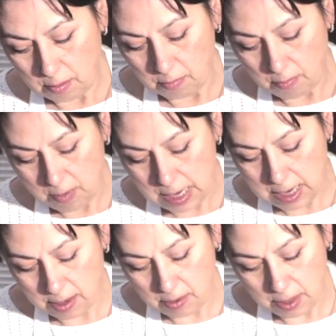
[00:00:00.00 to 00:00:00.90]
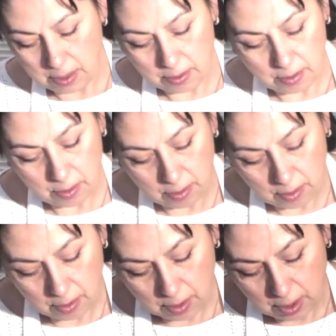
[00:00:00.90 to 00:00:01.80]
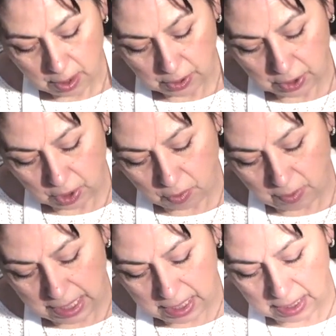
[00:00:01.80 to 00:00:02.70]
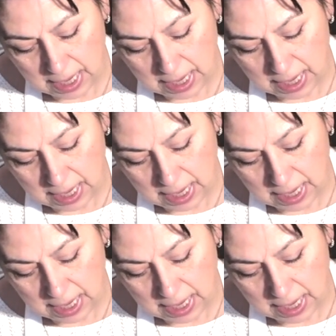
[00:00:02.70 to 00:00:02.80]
Wow. So it